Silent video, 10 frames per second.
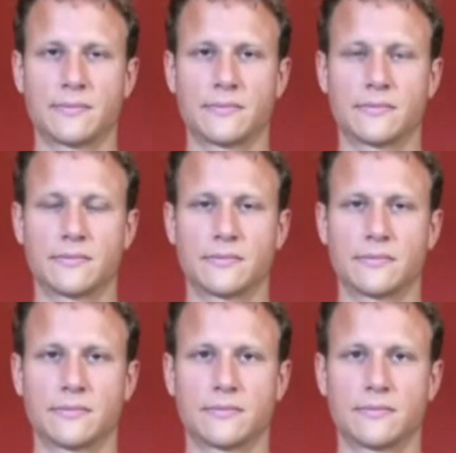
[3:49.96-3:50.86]

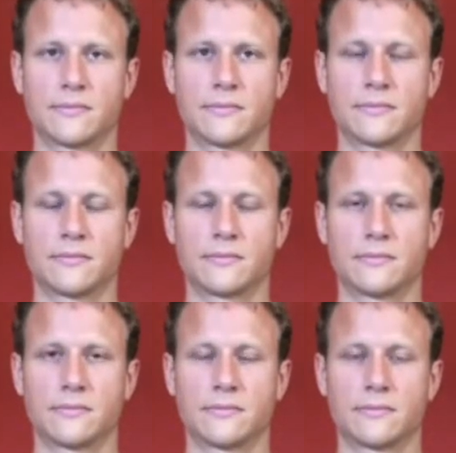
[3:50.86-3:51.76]

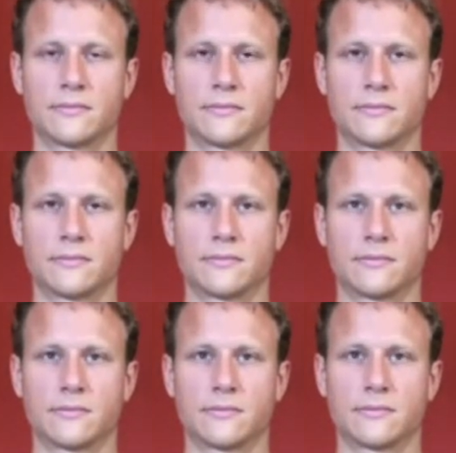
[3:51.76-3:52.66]

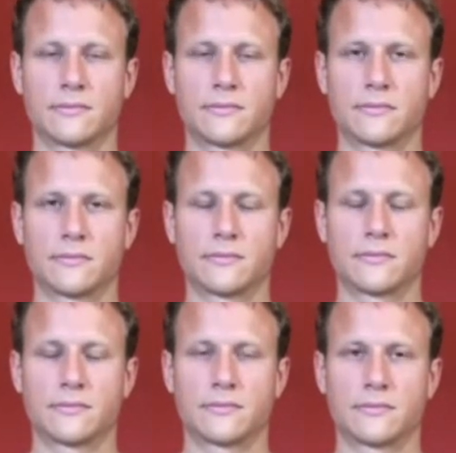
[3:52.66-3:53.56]

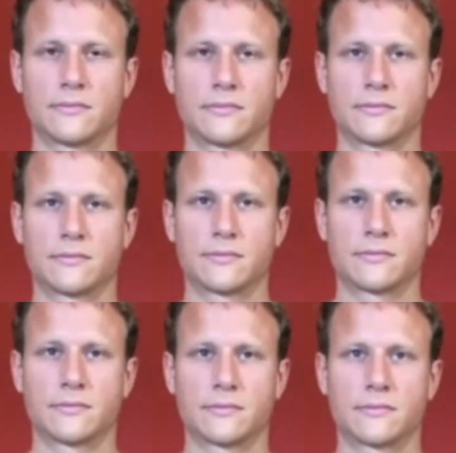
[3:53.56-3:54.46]

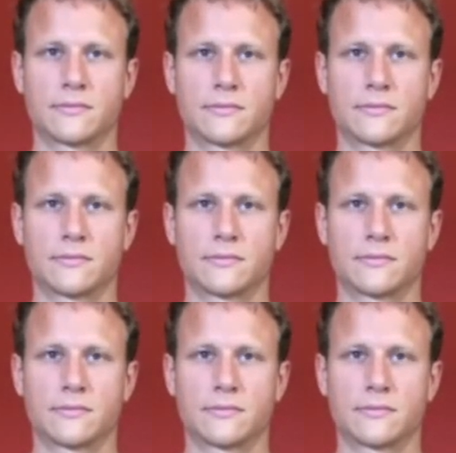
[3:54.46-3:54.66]
No one is speaking in this clip.